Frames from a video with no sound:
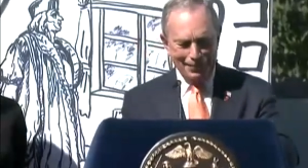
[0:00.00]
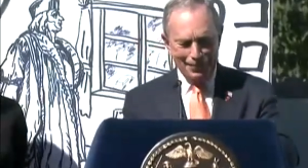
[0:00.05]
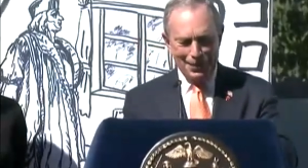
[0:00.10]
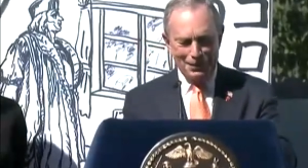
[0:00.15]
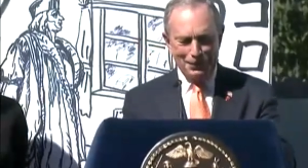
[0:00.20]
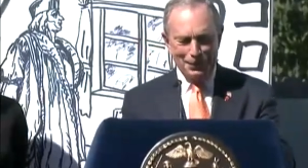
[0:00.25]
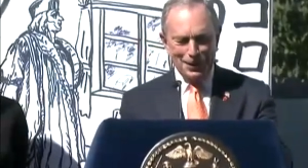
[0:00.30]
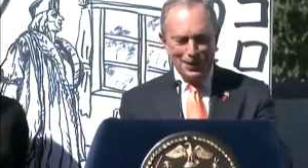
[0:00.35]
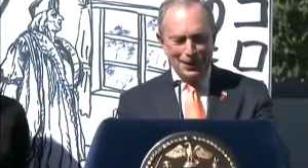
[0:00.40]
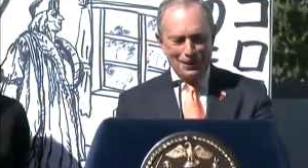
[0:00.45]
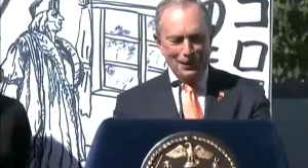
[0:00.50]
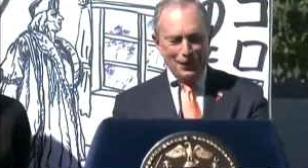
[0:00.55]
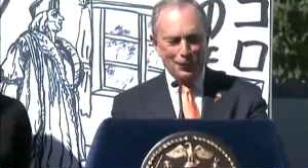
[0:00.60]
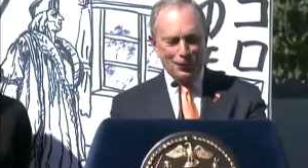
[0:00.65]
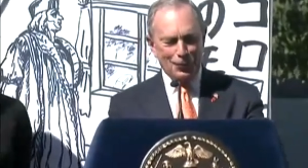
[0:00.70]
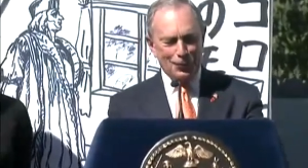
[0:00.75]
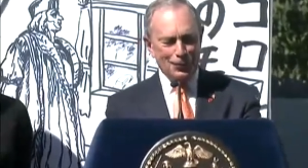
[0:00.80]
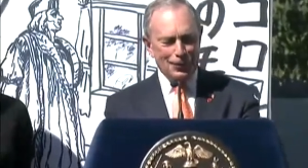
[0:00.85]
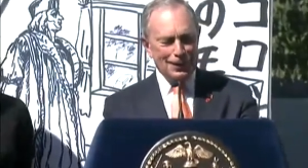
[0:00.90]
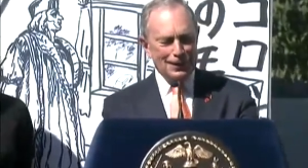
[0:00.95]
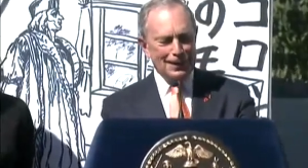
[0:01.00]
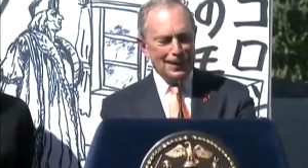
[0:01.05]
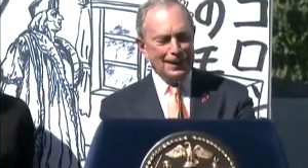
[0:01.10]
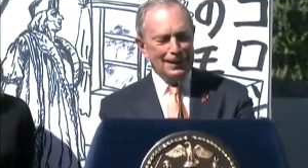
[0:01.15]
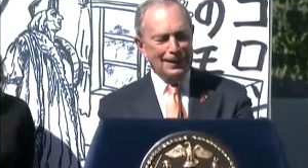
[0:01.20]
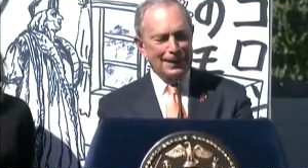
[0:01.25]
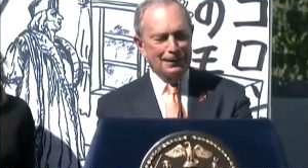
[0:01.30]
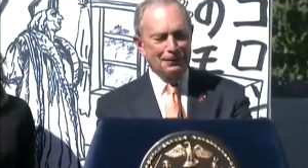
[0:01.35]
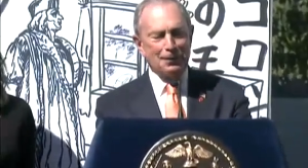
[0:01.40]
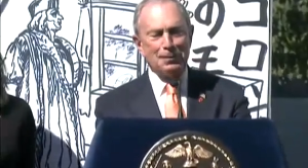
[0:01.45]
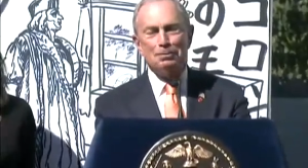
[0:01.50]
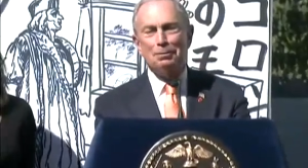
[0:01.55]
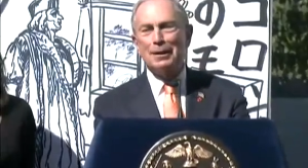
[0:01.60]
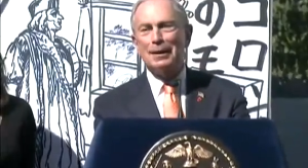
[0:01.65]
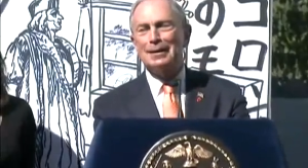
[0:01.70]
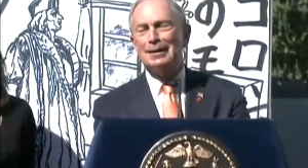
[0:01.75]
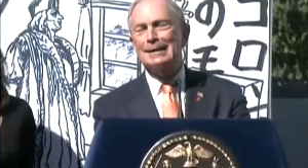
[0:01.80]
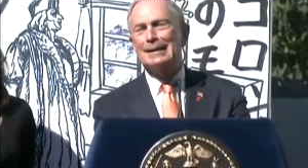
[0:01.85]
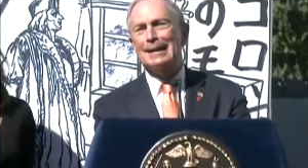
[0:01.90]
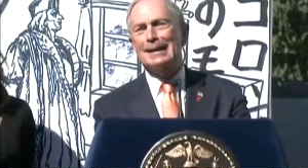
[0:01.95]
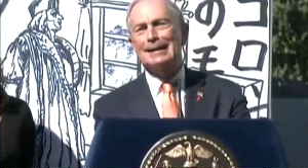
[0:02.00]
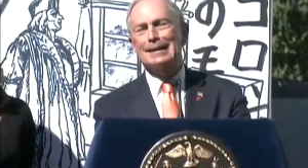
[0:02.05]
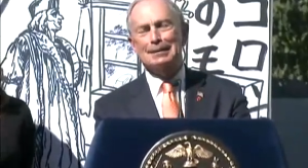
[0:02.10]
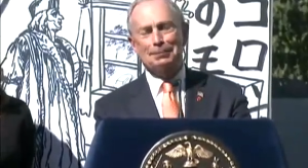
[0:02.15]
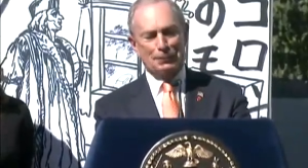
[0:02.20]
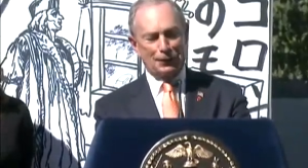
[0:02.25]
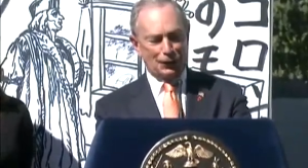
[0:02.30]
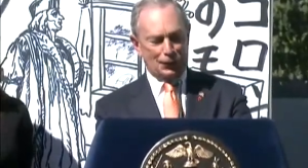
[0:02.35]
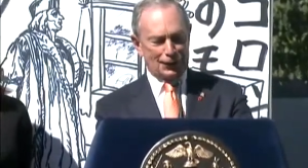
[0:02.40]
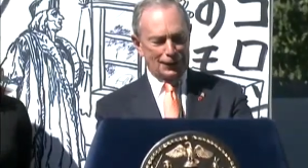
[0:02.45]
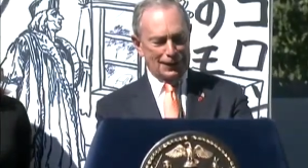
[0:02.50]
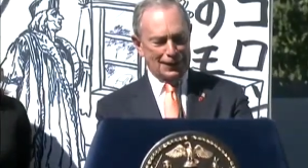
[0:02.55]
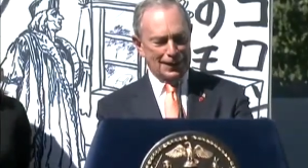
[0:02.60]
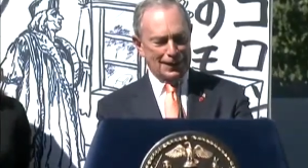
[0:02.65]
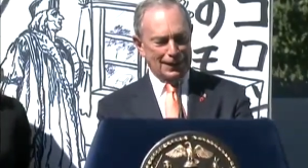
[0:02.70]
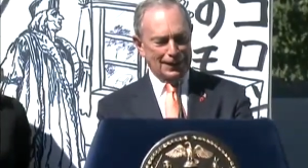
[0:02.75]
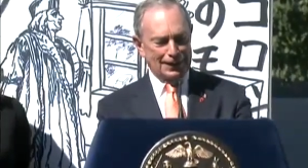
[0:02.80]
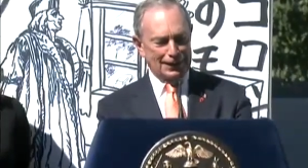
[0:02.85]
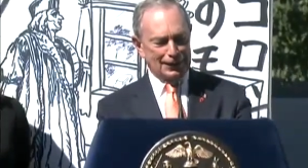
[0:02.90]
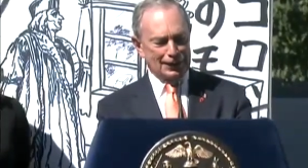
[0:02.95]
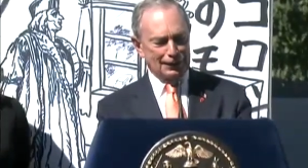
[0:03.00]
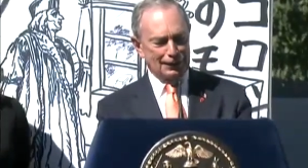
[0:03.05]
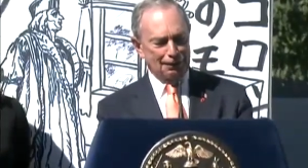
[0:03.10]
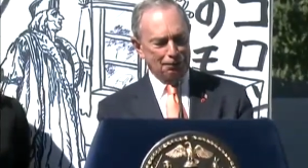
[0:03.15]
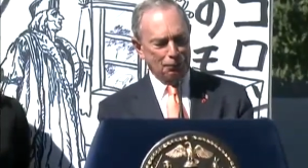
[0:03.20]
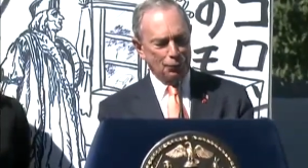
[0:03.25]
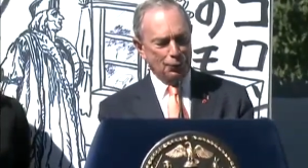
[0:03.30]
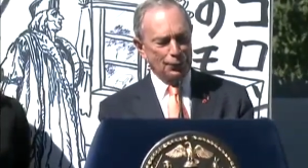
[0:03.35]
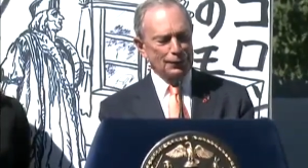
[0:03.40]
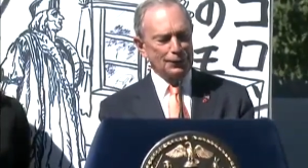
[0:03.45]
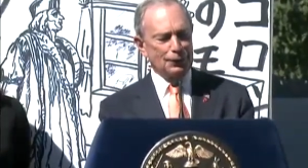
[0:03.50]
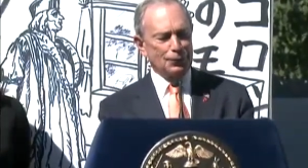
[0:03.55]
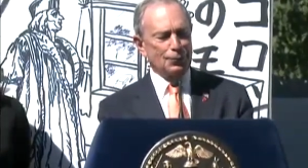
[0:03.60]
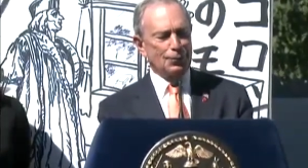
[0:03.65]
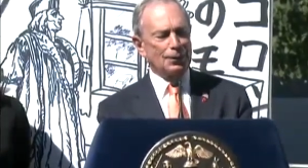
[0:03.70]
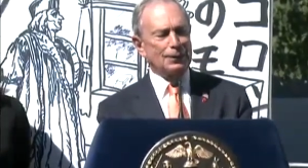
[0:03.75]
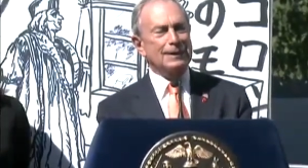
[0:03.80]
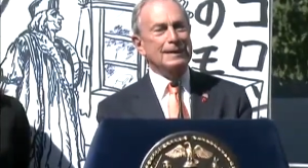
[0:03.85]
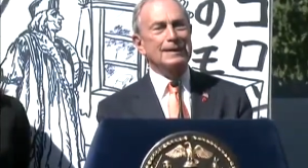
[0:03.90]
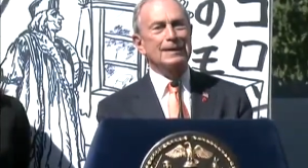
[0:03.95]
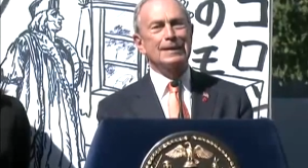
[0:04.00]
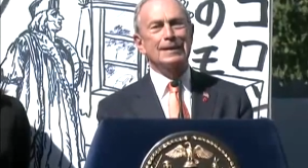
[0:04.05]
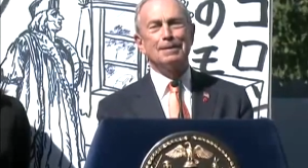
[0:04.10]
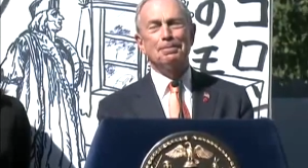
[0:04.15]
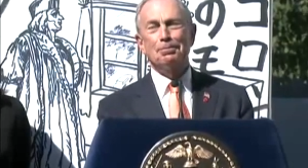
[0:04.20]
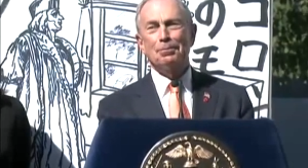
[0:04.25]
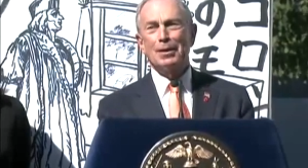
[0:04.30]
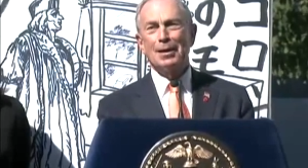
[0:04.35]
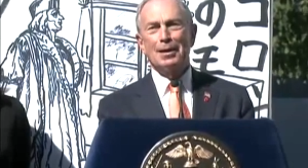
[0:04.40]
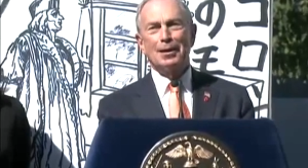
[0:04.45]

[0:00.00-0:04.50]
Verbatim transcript: We put on this coordinated effort because exhibitions like this are important to our city.